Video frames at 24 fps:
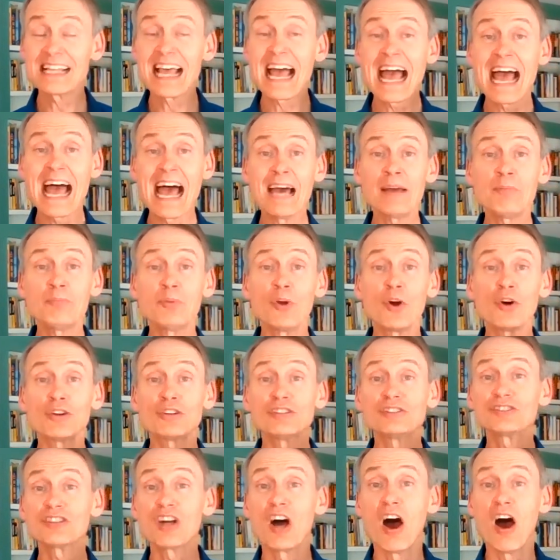ad
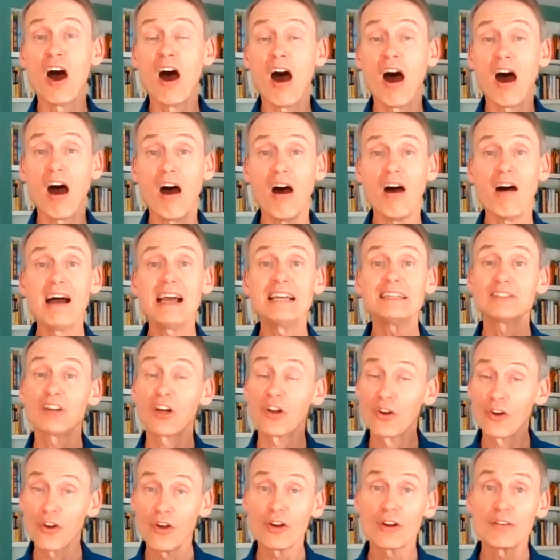blockers hide a
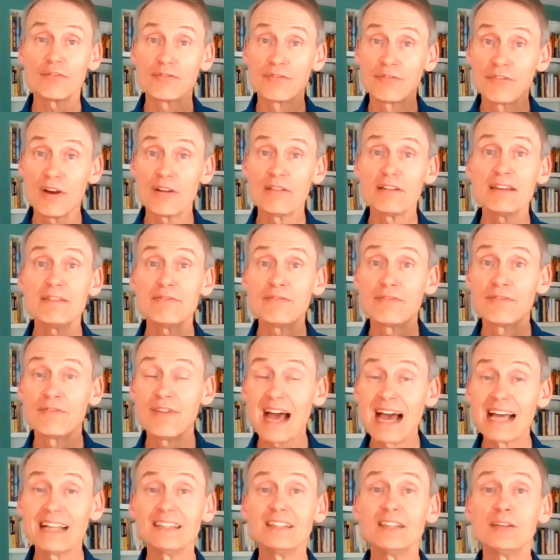lot of very
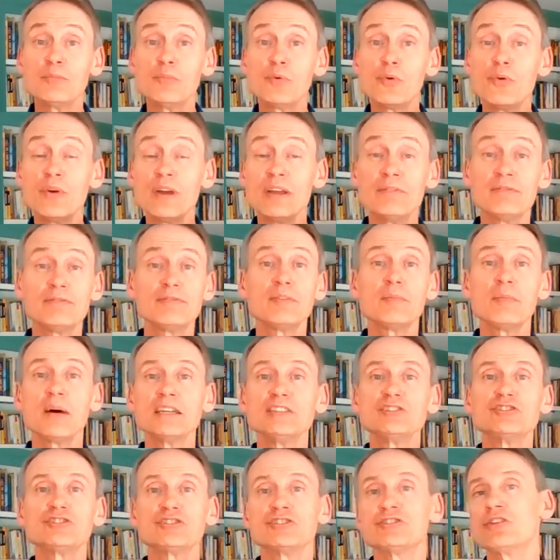valuable
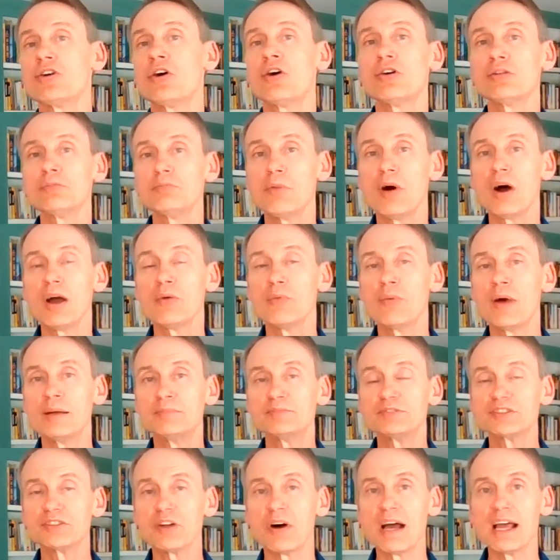information on my
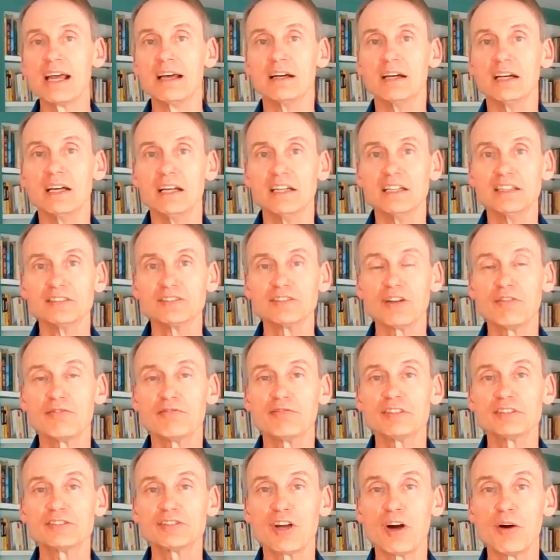website. So
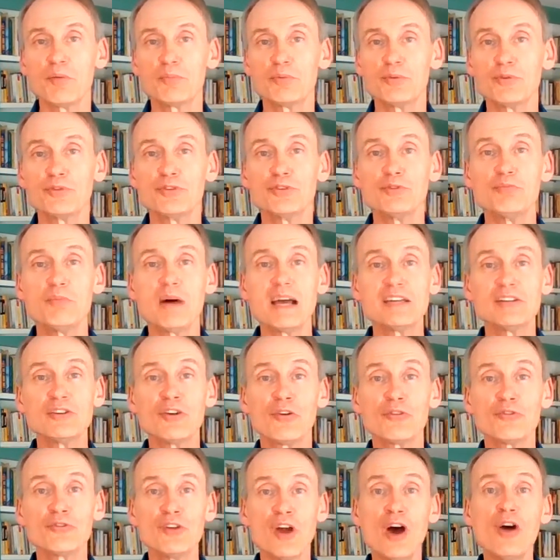for example, you may
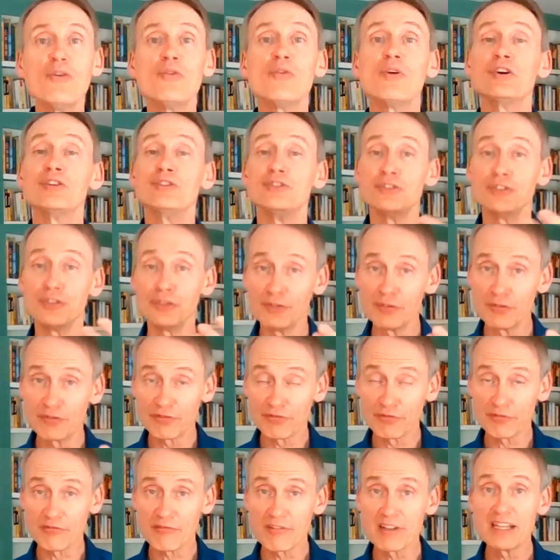not know a new
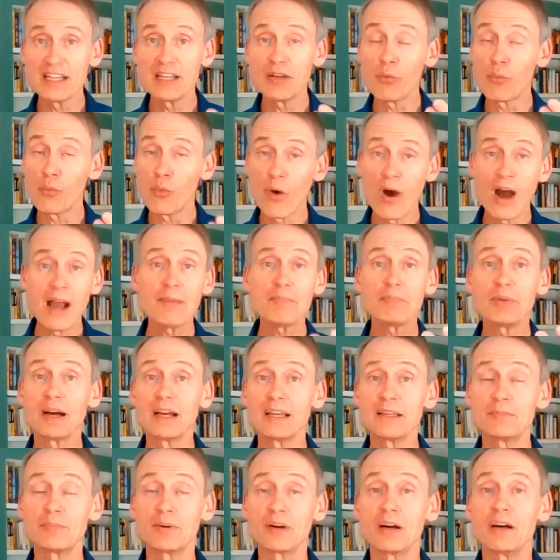free white
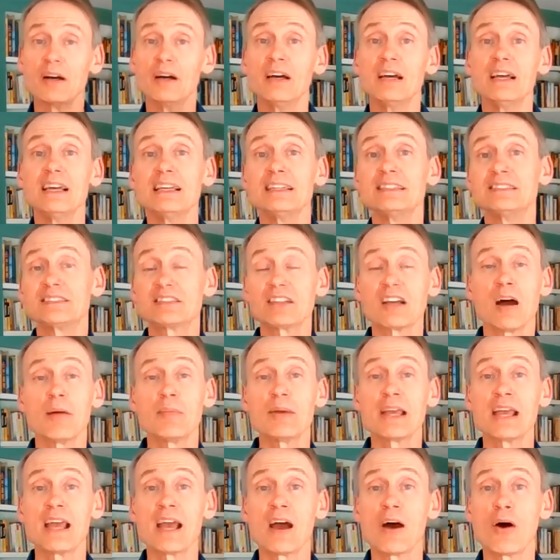paper is
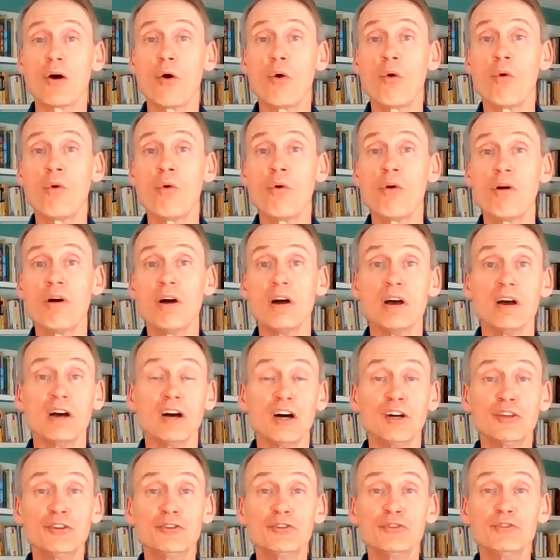coming out or
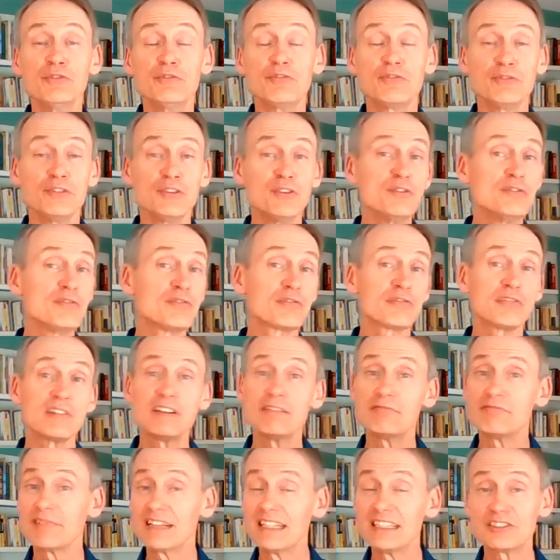a new
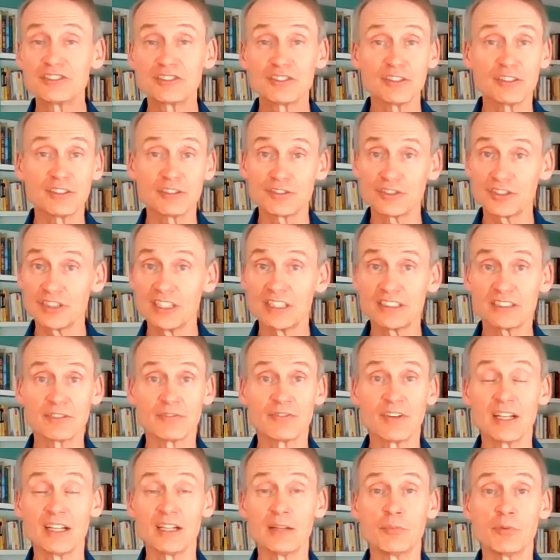free research is
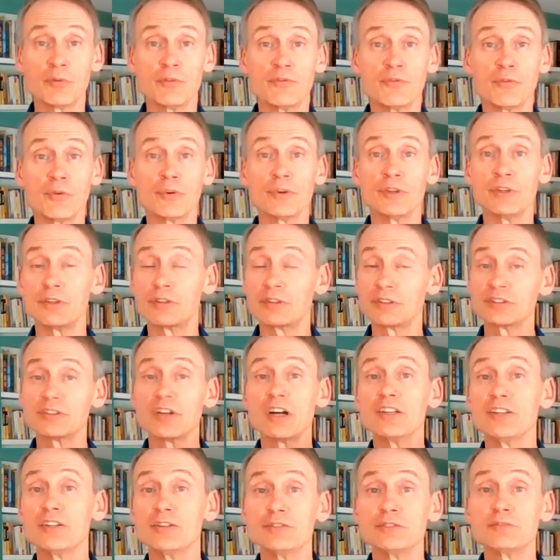available for you because
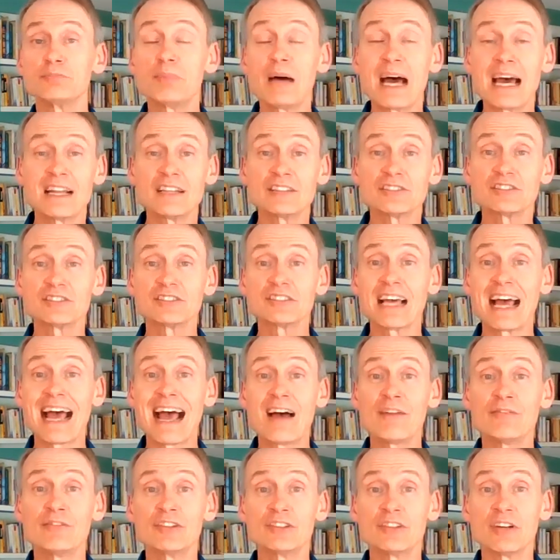I use banners to
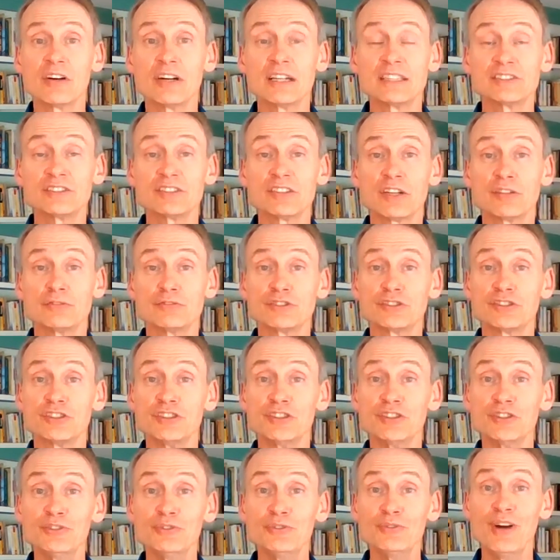advertise those to
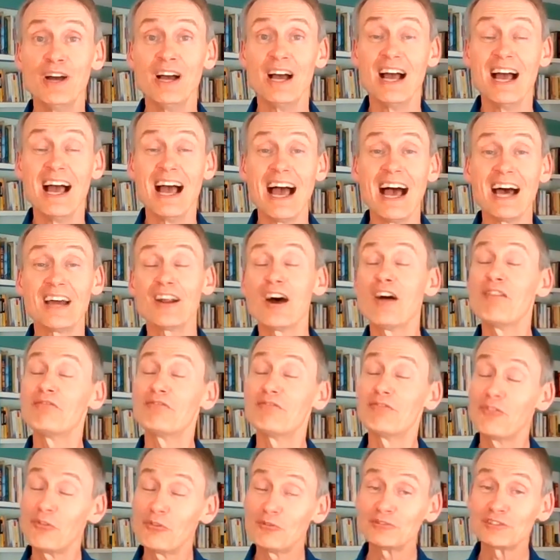you. And
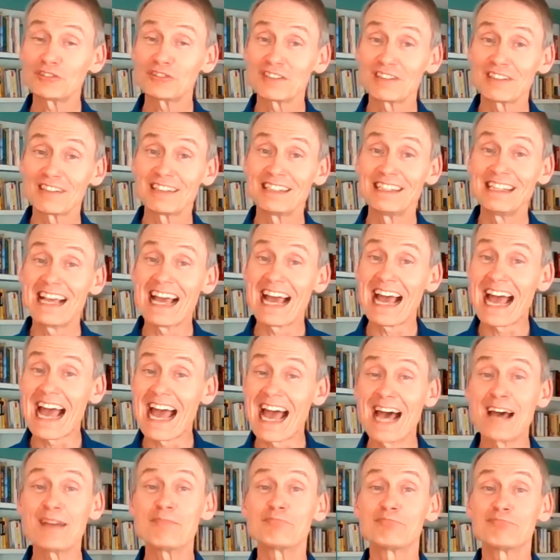unfortunately,
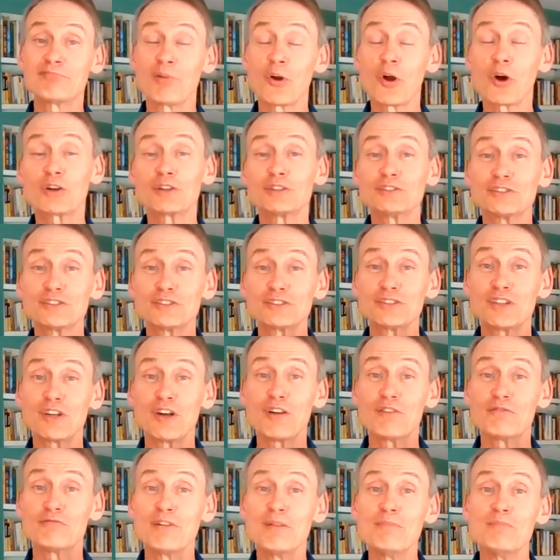ad blockers
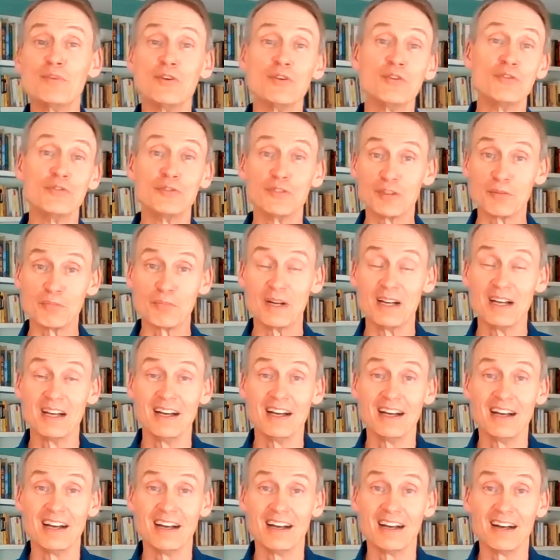remove them.
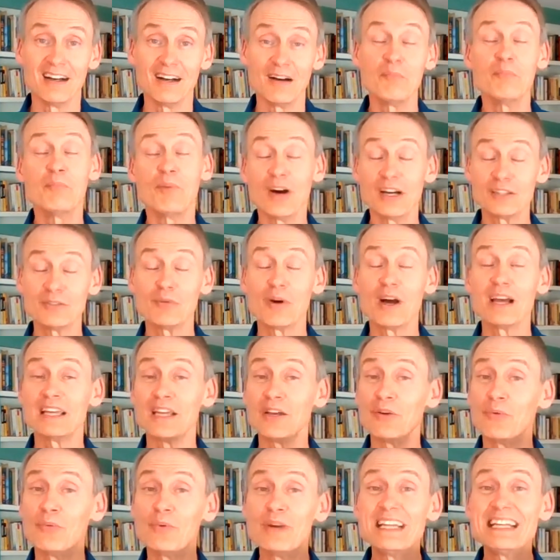And by the
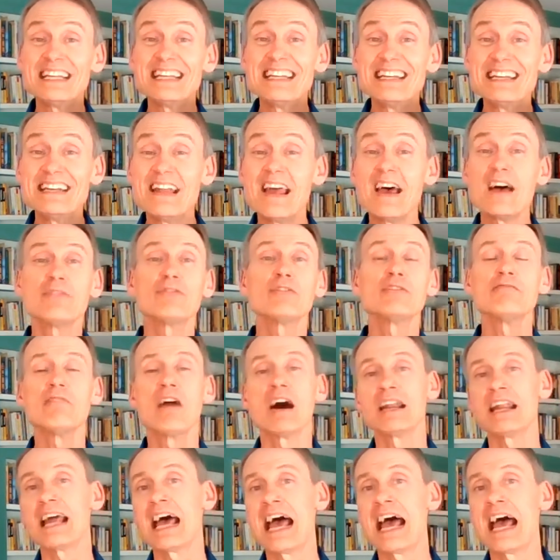way, we never run